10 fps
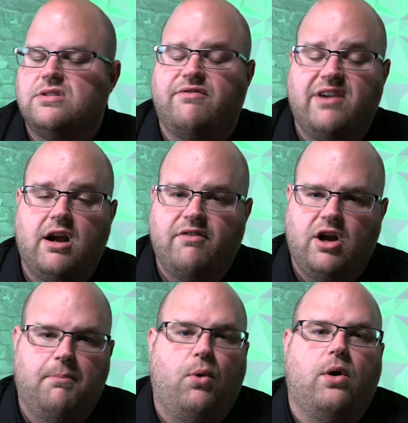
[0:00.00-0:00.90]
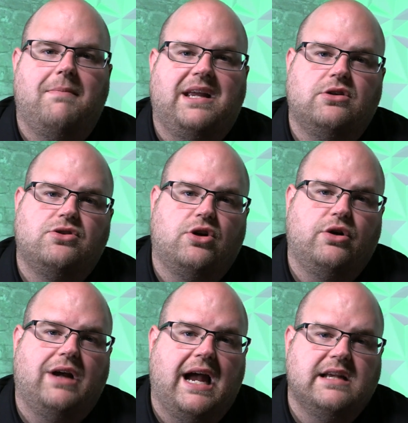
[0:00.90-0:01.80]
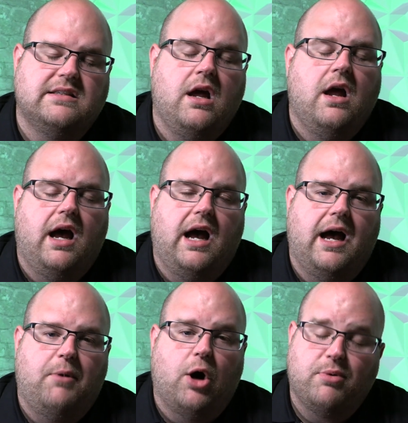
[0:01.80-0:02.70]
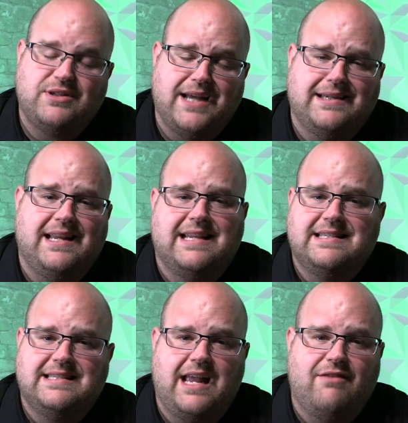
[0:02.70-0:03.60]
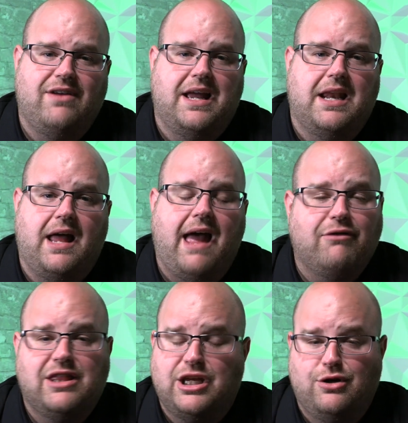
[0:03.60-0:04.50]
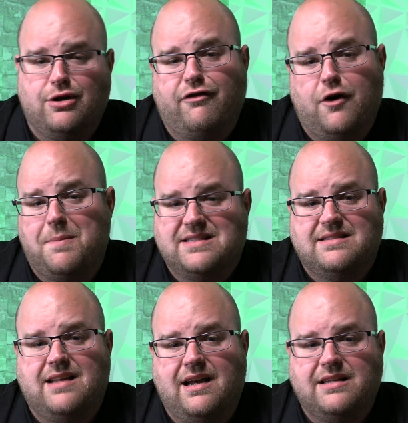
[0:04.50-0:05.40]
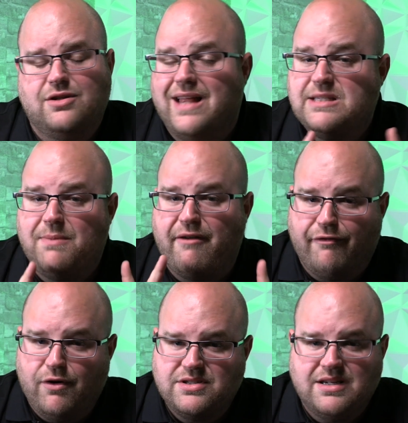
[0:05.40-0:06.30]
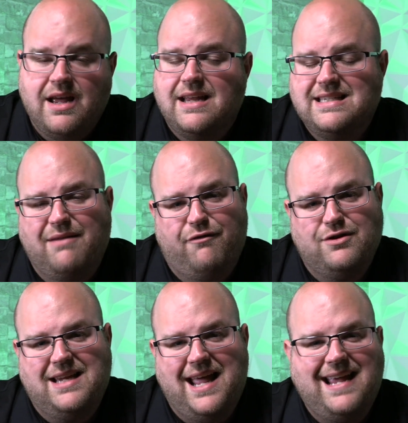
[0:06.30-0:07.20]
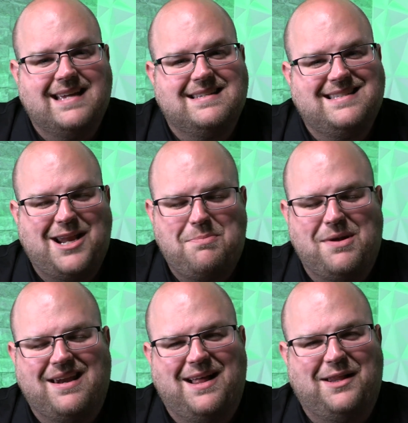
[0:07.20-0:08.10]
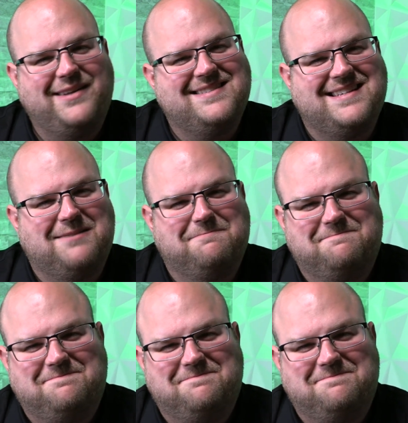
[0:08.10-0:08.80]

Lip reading: So very, very important making sure you guys are protected and safe in everything you do for your business entity. So that's my first tip for today, is set up an LLC.